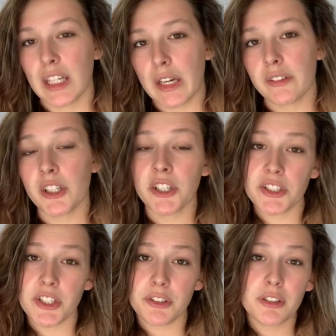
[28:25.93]
However, her
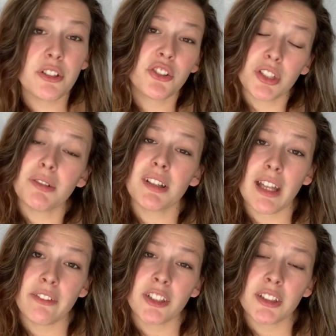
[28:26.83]
too, she was
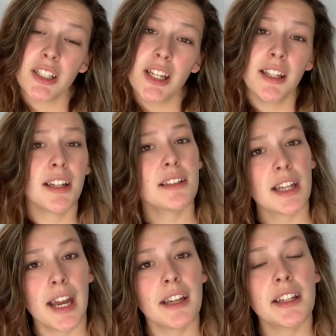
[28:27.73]
never
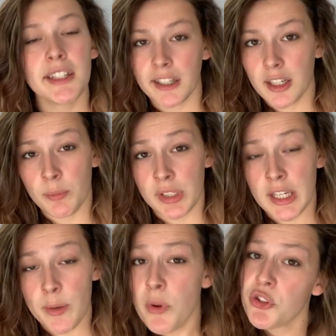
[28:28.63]
assigned to Tillicum's
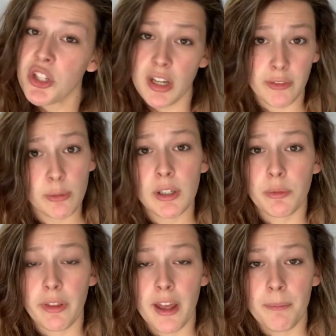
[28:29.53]
team. She never worked
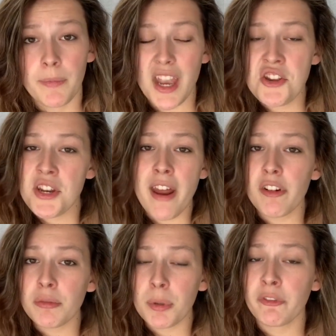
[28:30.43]
with him, and she
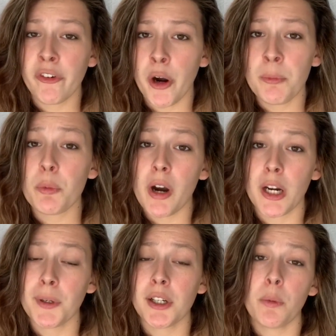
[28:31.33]
never performed
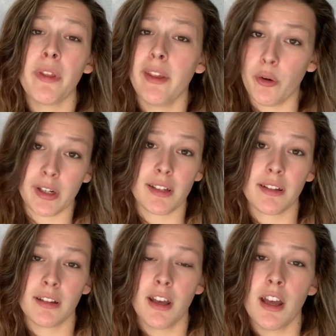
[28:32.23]
water work with the
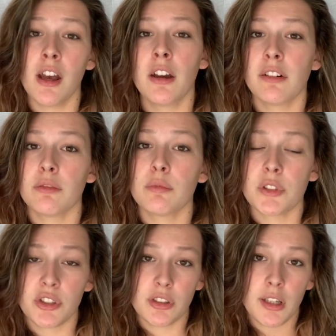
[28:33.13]
orcas,
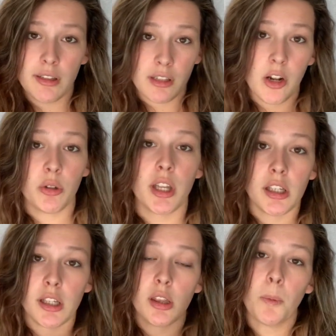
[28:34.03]
which is, you know,
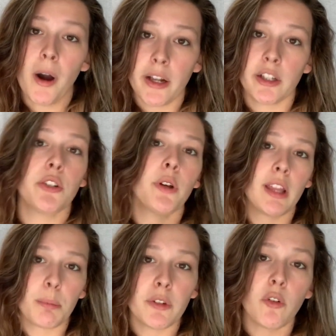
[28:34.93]
getting in the water and doing
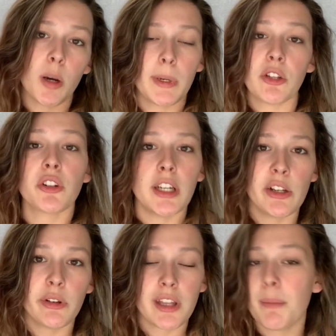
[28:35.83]
that performing and training
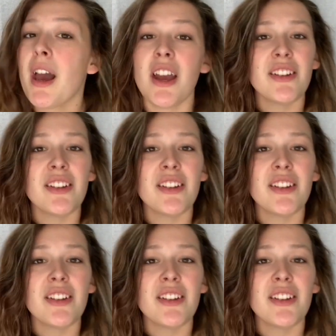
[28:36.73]
with them.